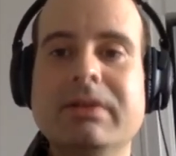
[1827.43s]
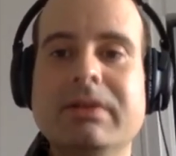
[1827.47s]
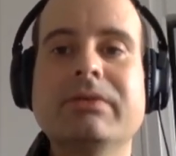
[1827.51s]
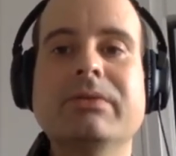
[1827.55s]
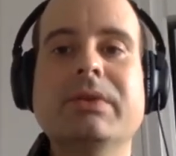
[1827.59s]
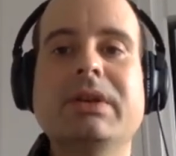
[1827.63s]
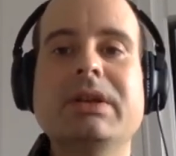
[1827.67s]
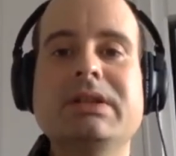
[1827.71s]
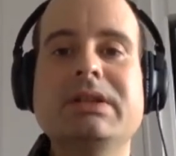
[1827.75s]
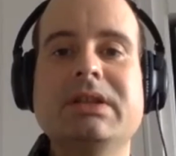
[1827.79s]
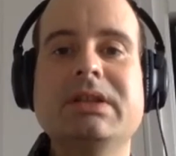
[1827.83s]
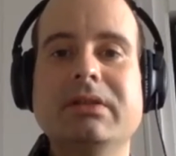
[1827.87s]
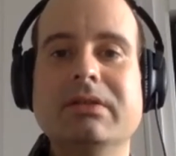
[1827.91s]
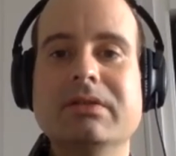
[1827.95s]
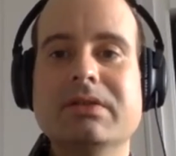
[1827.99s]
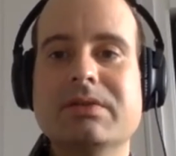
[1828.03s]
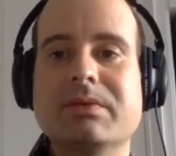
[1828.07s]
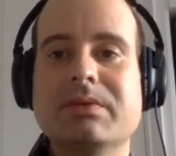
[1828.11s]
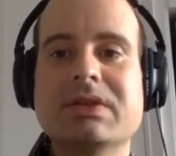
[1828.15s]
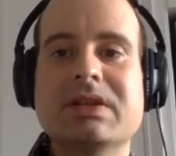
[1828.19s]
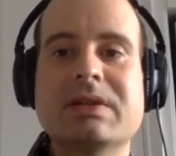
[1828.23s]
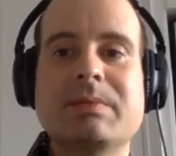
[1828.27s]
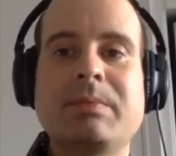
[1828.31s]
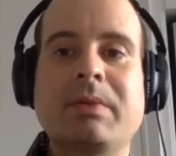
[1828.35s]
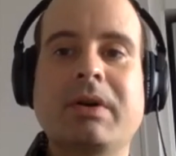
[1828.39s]
if retailers
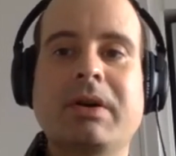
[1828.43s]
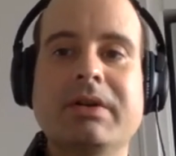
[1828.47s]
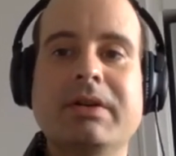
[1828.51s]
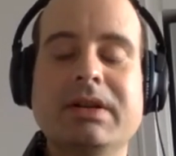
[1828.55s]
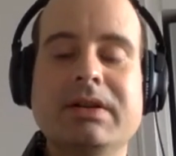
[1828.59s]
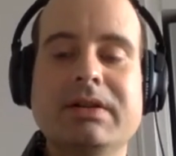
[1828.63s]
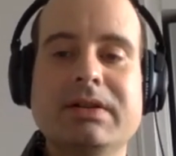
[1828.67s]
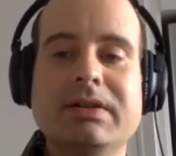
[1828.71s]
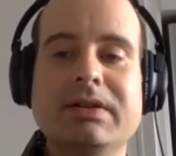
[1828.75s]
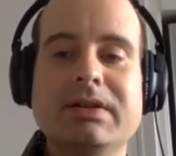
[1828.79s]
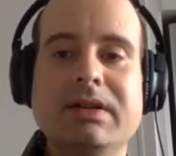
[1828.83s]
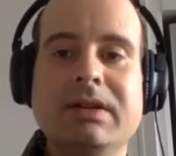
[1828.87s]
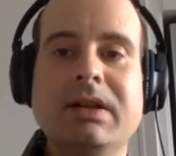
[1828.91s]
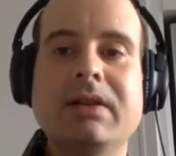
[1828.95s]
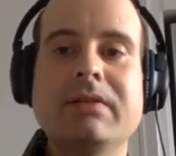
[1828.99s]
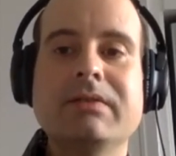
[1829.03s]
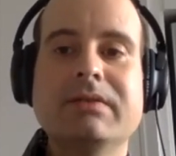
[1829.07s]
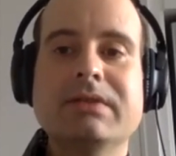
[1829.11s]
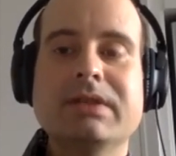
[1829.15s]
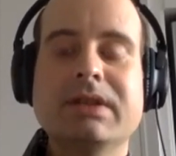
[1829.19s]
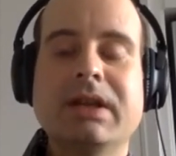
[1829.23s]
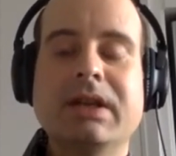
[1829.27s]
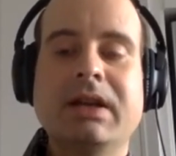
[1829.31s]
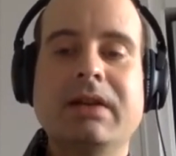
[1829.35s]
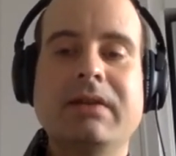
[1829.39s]
were smart
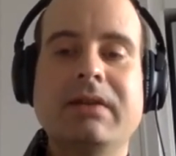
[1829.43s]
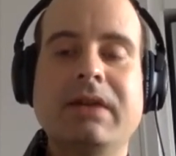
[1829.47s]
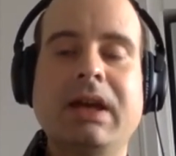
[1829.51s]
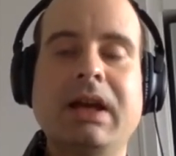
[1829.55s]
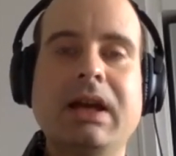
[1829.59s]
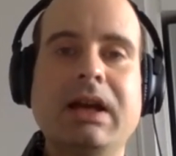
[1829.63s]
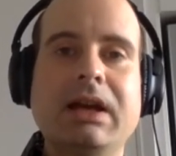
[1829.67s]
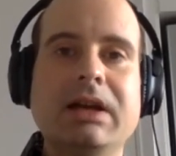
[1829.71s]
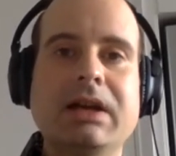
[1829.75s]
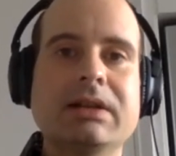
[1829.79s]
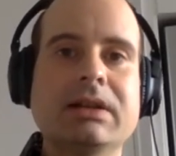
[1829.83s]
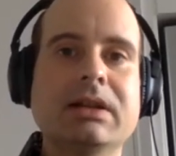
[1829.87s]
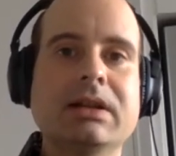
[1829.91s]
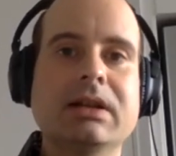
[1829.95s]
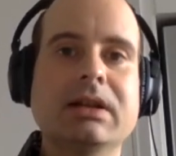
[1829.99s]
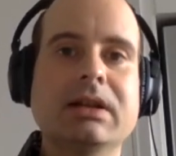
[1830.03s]
enough to have had